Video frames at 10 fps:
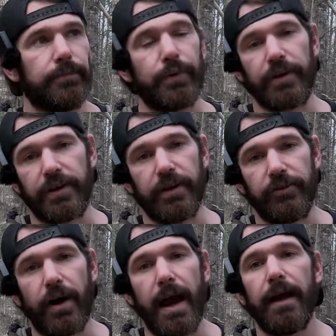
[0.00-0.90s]
Pretty cut
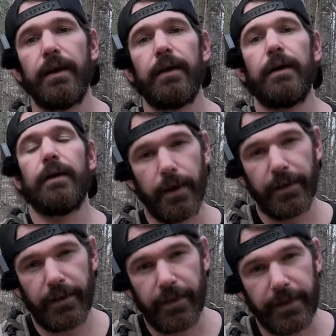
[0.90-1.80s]
and dry.
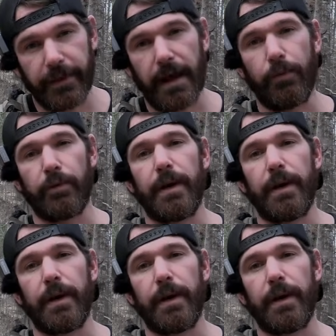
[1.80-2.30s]
Another thing that I want